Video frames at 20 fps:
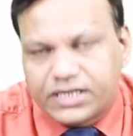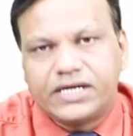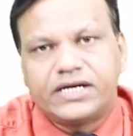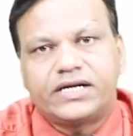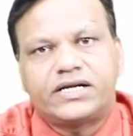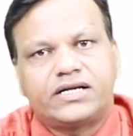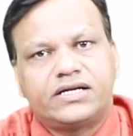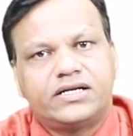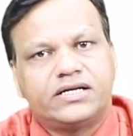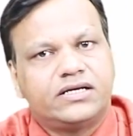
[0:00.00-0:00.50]

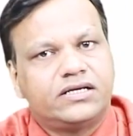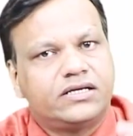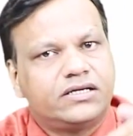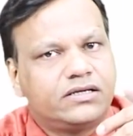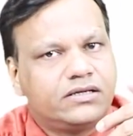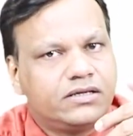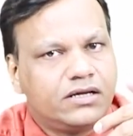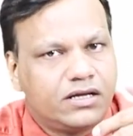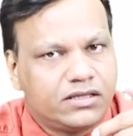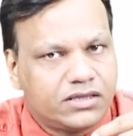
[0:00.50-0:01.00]

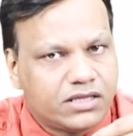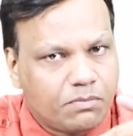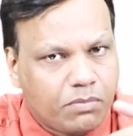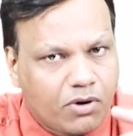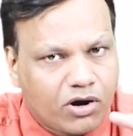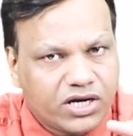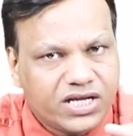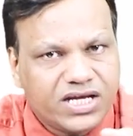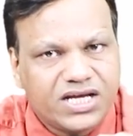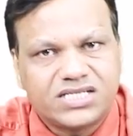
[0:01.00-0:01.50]
the
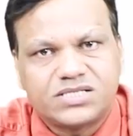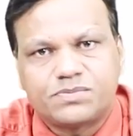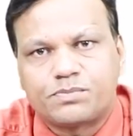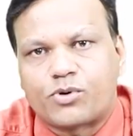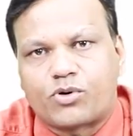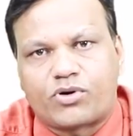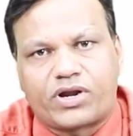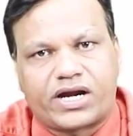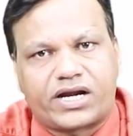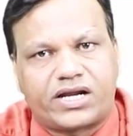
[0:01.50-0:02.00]
body has
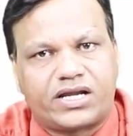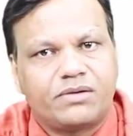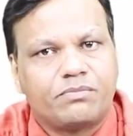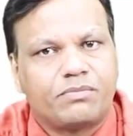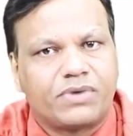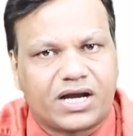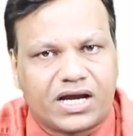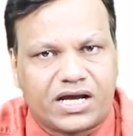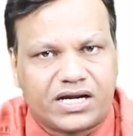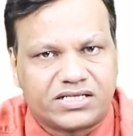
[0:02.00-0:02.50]
protective
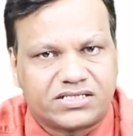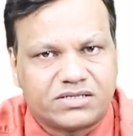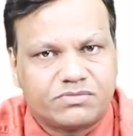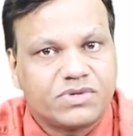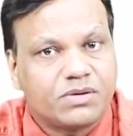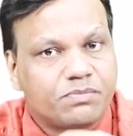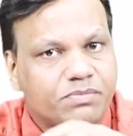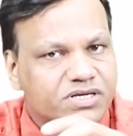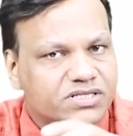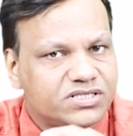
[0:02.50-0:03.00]
mechanism,
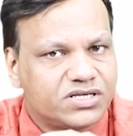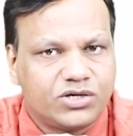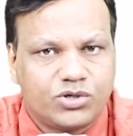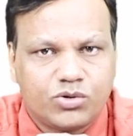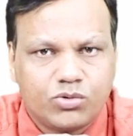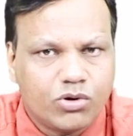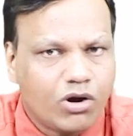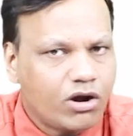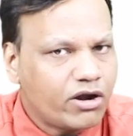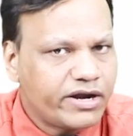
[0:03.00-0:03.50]
the person
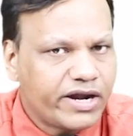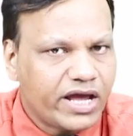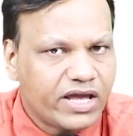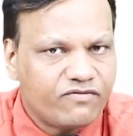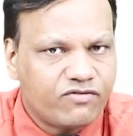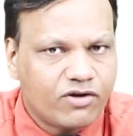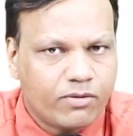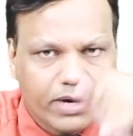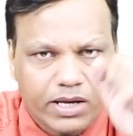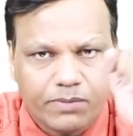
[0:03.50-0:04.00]
do not die
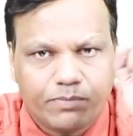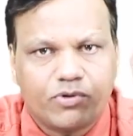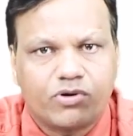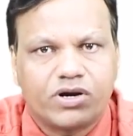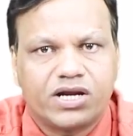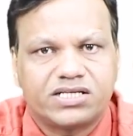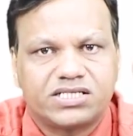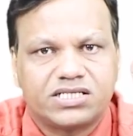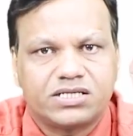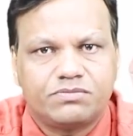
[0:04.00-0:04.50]
from
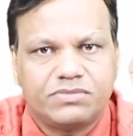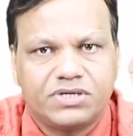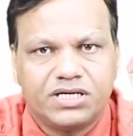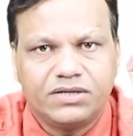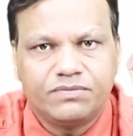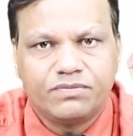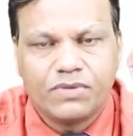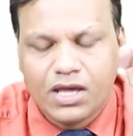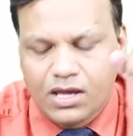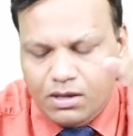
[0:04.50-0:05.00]

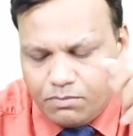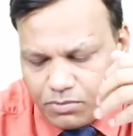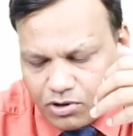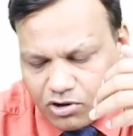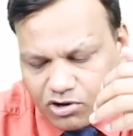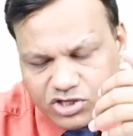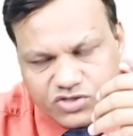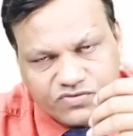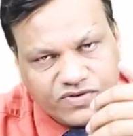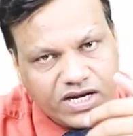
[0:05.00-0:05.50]
hypoglycemia,
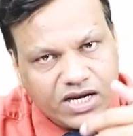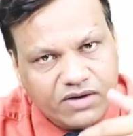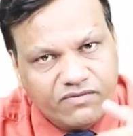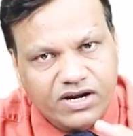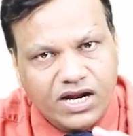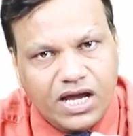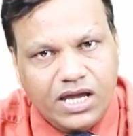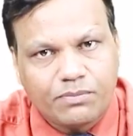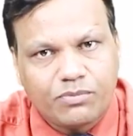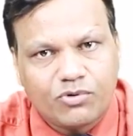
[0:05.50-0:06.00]
because whenever
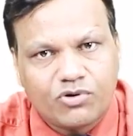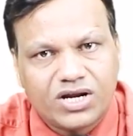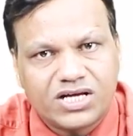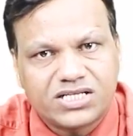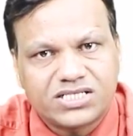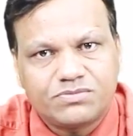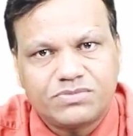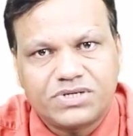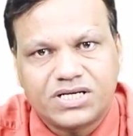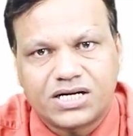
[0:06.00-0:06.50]

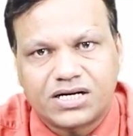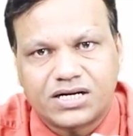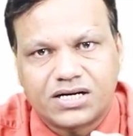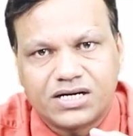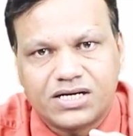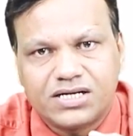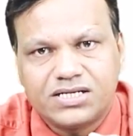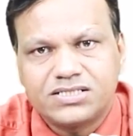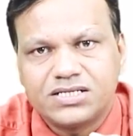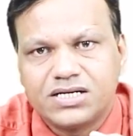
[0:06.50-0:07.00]
hypoglycemia
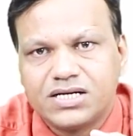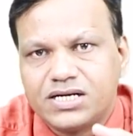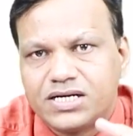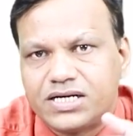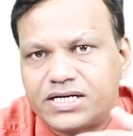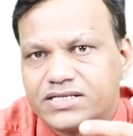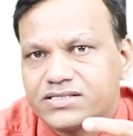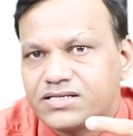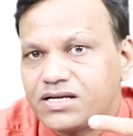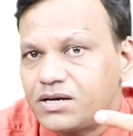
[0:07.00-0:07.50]
occurs,
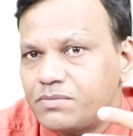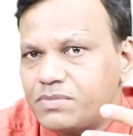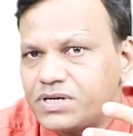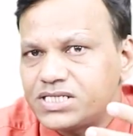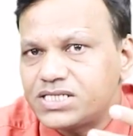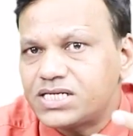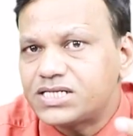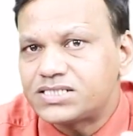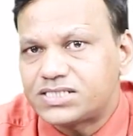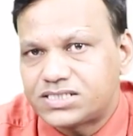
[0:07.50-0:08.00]
it is an
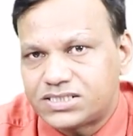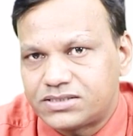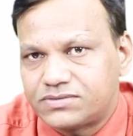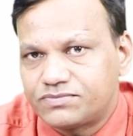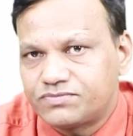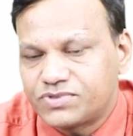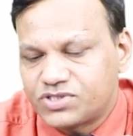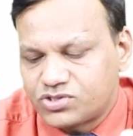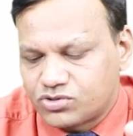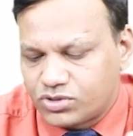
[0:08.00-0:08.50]
emergency.
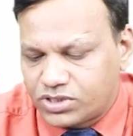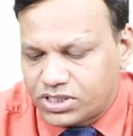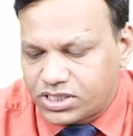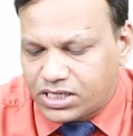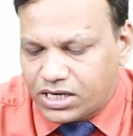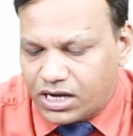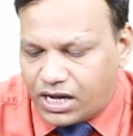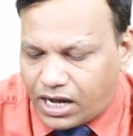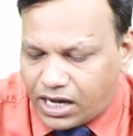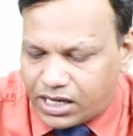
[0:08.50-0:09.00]
So
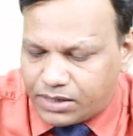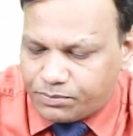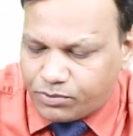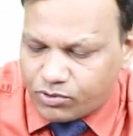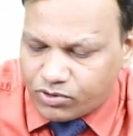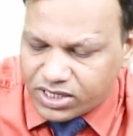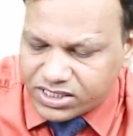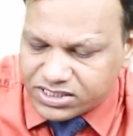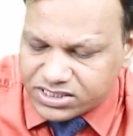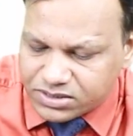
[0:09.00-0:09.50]

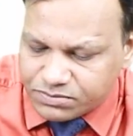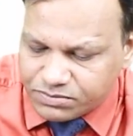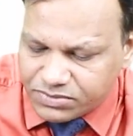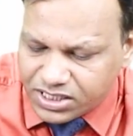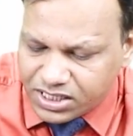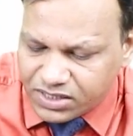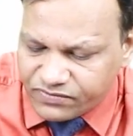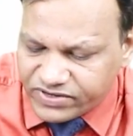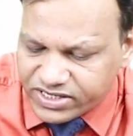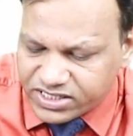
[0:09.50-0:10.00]

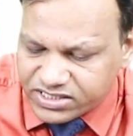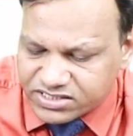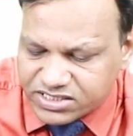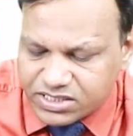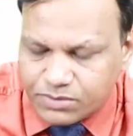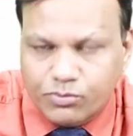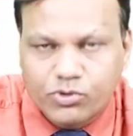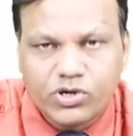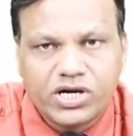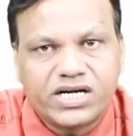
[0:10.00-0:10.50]
hypoglycemia will
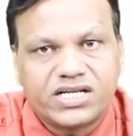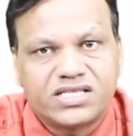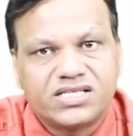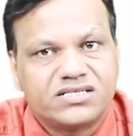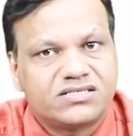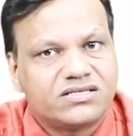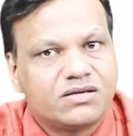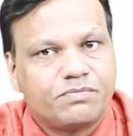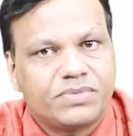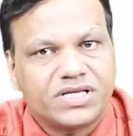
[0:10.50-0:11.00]
stimulate
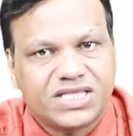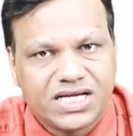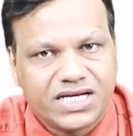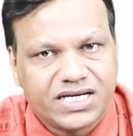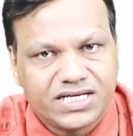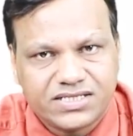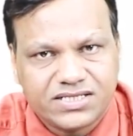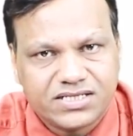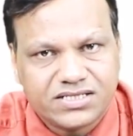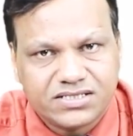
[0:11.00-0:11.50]
the
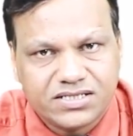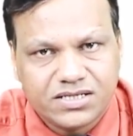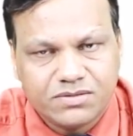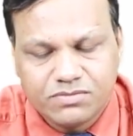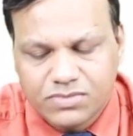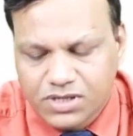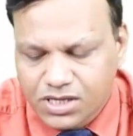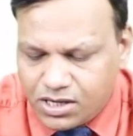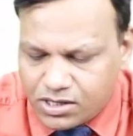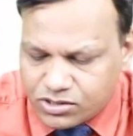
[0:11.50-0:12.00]
sympathetic system,
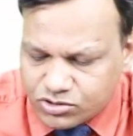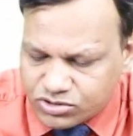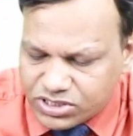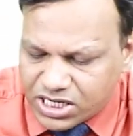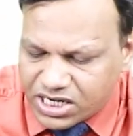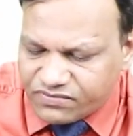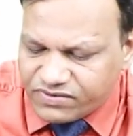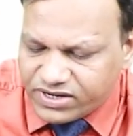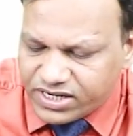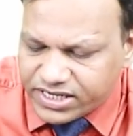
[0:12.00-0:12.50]
so
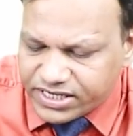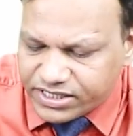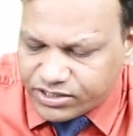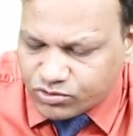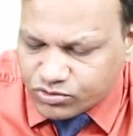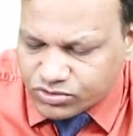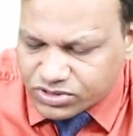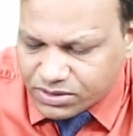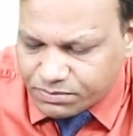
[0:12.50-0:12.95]
that will lead to